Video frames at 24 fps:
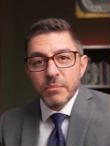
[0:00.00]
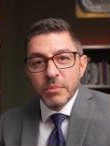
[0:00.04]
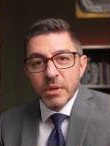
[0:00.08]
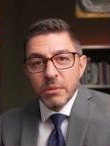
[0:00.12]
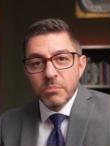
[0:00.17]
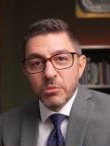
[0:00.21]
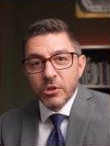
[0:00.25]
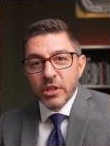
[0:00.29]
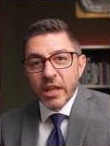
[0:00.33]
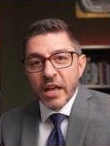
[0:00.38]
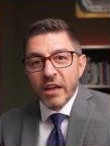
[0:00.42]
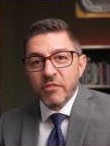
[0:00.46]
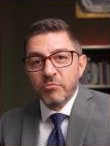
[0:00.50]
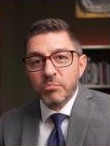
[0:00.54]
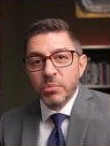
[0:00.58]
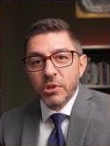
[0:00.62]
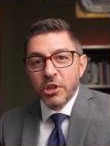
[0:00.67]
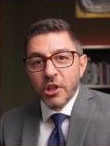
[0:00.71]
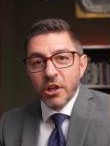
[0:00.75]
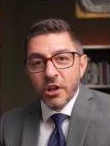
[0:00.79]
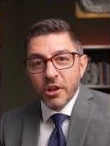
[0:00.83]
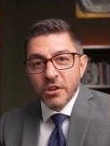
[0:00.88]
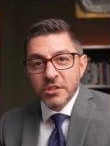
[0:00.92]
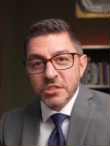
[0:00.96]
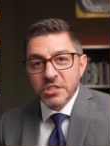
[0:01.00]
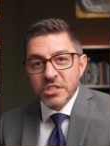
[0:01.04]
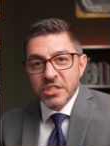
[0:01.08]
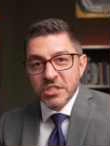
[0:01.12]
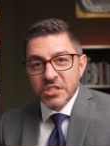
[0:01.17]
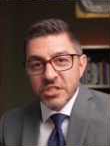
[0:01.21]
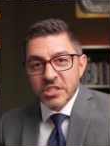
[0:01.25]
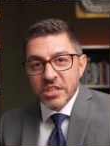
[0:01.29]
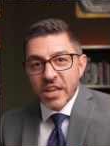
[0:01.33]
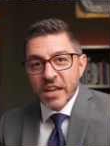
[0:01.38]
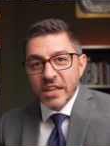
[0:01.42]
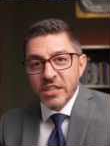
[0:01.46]
of people have blogs and
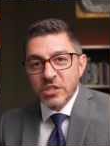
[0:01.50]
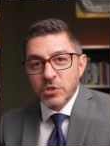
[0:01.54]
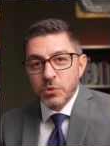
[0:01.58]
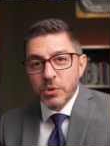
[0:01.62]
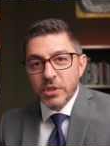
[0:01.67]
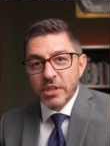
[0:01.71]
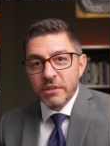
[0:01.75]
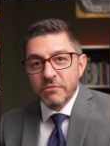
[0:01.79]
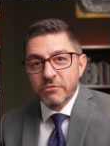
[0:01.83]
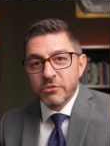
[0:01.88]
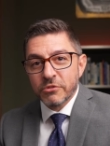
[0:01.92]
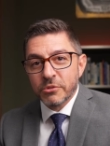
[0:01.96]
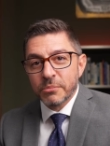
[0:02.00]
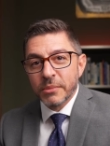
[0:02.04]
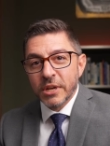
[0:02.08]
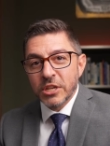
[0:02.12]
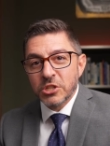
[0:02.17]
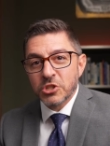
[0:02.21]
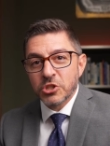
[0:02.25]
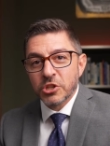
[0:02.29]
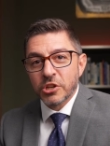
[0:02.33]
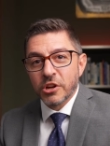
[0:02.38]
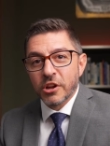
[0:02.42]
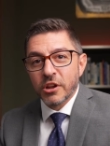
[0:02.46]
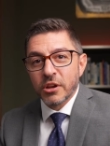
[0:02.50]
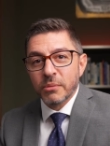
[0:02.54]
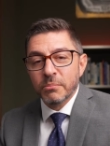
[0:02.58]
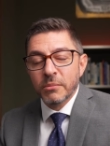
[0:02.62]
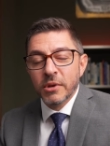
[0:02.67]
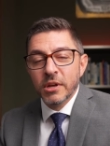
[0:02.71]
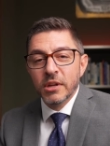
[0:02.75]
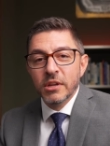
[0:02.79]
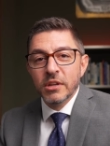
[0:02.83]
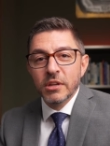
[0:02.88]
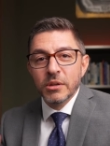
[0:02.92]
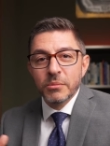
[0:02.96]
sites with information on them,
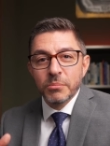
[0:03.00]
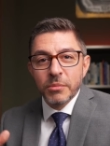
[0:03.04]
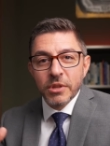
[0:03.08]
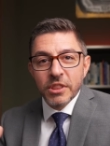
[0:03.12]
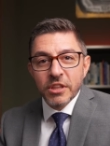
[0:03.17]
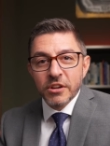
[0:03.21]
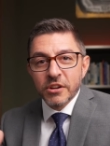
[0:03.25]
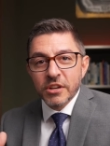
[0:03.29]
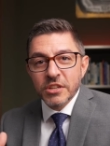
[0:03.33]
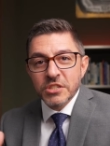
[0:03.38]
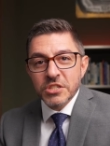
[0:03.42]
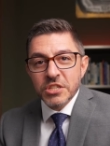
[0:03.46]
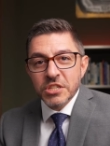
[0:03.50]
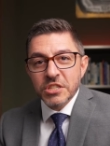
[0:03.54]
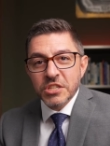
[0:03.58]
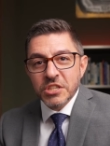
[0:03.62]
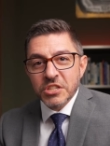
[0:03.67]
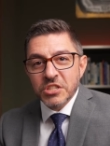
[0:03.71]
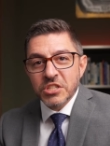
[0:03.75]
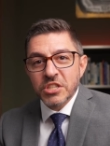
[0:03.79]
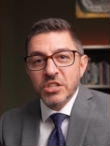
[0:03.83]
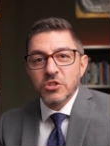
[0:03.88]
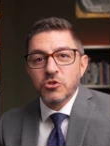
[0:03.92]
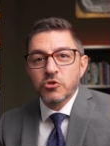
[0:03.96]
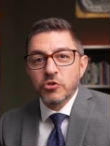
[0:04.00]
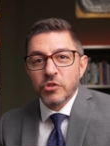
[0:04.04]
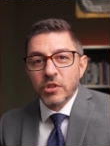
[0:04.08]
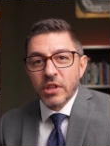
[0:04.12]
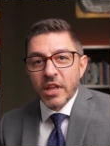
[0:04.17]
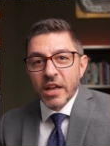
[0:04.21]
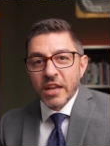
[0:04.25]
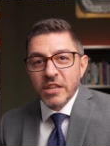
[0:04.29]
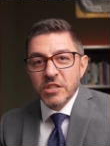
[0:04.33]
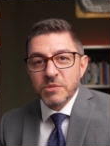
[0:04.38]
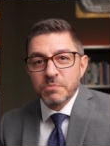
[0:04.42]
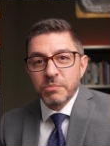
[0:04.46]
but there isn't a
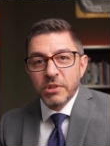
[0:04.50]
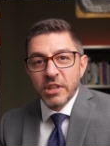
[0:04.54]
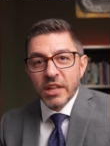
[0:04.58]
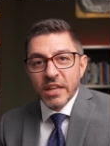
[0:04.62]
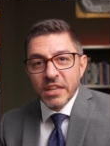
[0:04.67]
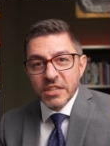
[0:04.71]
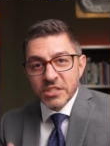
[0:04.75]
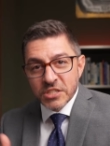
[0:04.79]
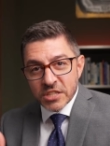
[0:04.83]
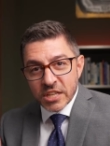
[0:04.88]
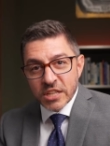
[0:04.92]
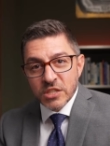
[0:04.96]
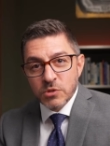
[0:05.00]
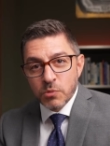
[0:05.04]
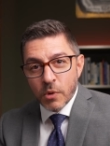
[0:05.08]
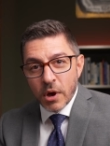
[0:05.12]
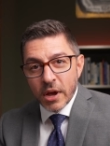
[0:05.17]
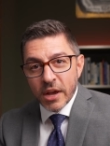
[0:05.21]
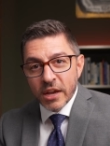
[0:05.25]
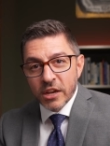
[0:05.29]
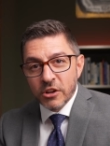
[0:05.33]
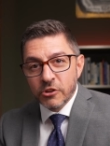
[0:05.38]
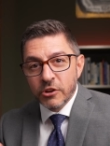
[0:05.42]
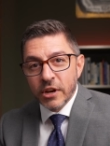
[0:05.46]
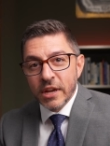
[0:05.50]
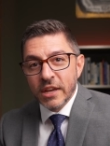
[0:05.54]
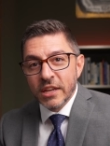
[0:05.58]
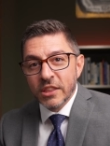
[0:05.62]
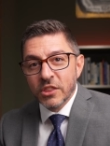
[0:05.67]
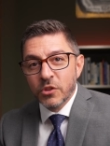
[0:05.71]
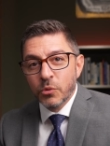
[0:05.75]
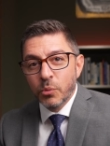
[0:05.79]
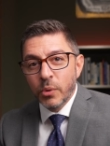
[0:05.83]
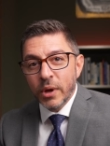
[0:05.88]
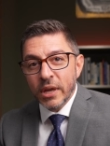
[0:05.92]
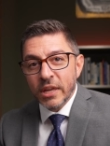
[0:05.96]
centralized place. That's why I created
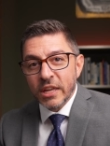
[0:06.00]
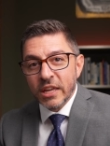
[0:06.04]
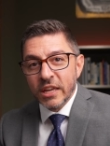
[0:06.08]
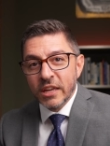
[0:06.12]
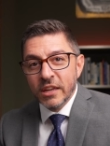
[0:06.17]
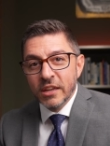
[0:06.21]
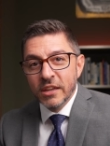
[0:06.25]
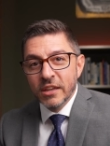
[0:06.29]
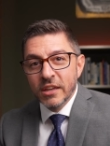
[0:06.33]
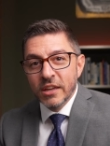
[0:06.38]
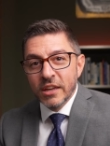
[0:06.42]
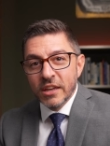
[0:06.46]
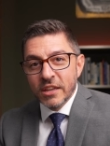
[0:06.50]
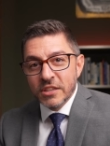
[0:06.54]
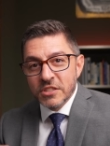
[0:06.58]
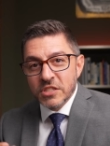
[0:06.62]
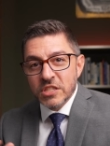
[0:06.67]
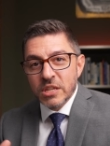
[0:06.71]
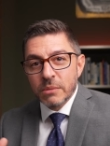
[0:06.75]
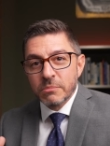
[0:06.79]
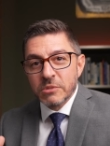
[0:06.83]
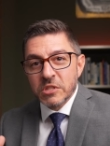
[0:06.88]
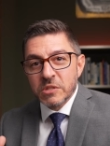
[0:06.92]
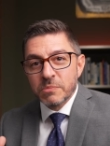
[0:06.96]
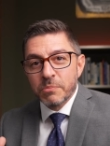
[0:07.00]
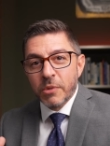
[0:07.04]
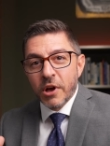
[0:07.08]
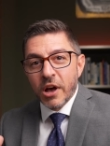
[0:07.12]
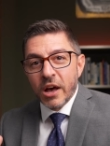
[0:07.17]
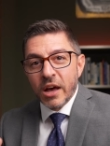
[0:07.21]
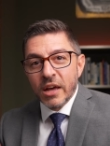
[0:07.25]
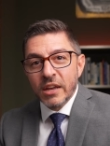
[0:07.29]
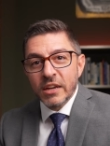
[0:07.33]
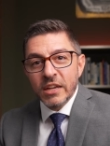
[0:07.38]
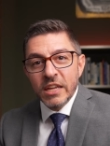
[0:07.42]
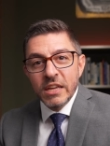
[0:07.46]
the wiki. Some
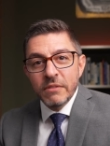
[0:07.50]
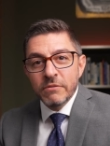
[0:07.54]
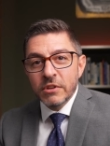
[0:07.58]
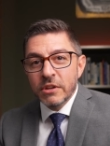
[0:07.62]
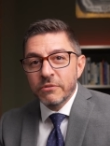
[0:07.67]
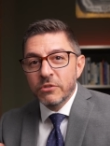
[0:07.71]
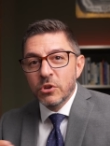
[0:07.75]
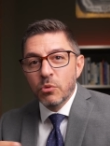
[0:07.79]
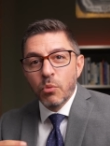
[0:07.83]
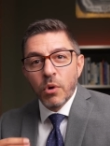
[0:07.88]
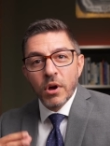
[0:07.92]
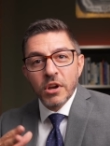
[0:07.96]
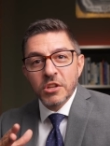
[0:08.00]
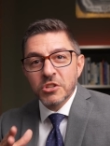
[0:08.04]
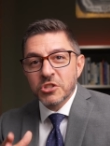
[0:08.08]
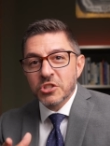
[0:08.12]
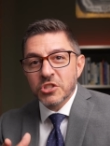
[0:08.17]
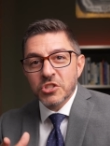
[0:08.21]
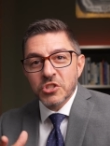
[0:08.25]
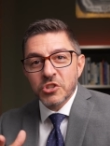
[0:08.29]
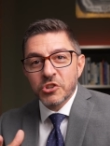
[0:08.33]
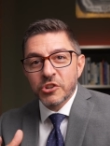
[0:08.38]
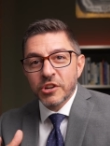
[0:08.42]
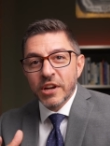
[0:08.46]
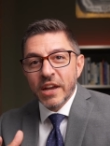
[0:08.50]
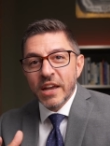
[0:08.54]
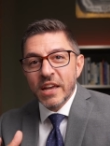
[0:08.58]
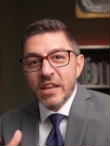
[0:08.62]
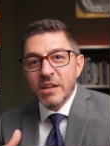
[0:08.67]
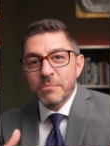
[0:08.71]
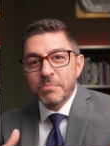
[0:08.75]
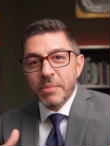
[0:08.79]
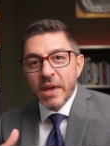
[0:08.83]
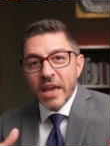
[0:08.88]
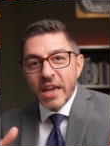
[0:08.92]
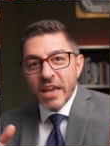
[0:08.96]
spot, even if you want to just create
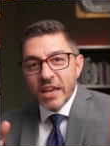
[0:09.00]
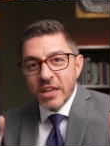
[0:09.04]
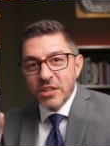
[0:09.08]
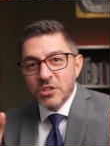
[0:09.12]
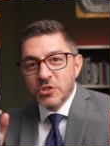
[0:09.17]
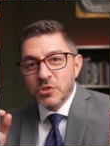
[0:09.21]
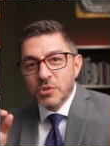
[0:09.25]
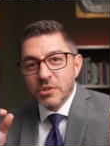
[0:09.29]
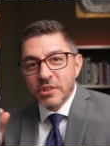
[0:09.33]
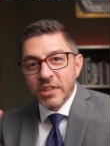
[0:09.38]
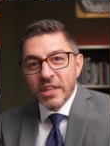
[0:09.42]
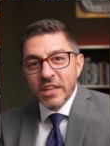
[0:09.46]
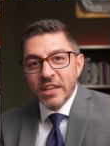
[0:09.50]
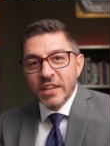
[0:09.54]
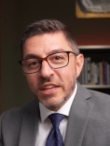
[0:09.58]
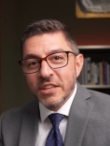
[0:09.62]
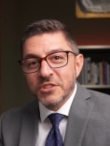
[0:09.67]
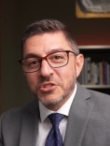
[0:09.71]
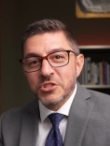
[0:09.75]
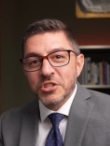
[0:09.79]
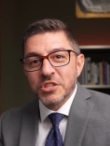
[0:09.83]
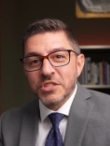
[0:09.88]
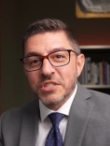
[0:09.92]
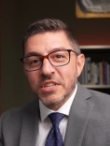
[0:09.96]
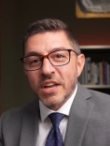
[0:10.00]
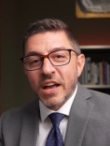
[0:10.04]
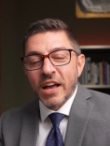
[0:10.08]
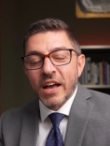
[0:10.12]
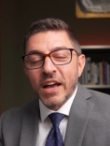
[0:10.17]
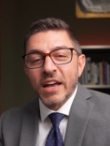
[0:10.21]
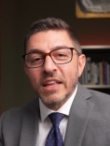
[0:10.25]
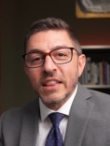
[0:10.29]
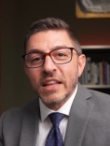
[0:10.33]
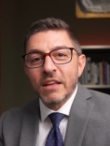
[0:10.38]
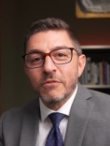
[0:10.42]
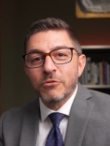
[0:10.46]
a page that is just a
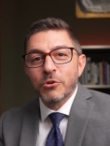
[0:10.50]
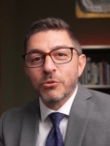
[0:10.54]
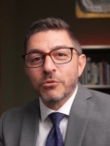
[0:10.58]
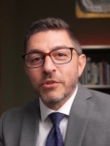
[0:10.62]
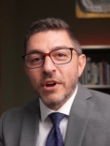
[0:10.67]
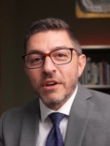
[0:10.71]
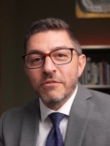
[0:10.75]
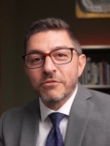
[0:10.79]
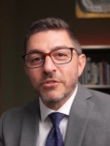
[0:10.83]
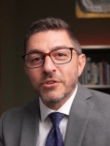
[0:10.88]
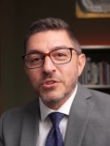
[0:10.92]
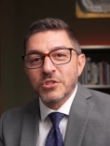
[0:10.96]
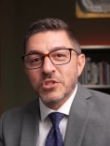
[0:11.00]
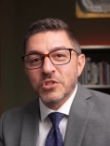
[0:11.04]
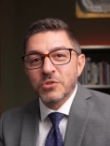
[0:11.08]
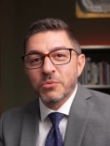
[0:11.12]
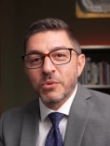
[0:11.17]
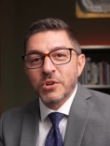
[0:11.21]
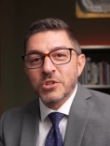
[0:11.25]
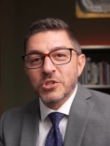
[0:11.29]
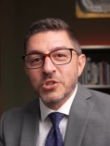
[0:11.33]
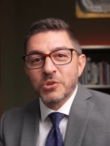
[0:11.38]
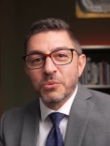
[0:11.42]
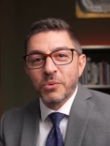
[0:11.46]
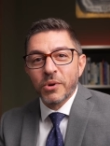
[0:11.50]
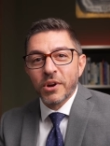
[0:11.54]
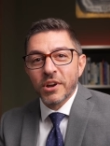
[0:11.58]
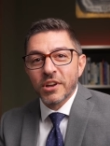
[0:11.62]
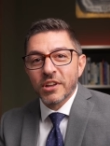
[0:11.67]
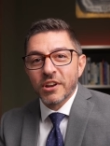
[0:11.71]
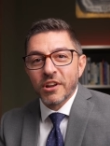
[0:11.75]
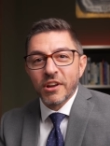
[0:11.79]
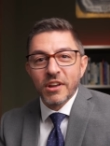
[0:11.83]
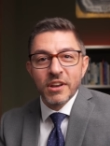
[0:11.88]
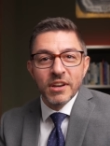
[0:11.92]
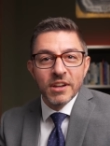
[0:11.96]
high-level reference to what you're working
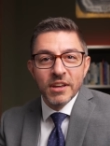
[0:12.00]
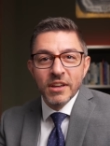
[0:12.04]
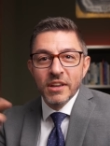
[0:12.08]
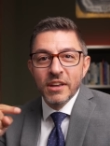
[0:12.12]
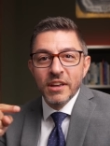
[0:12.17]
on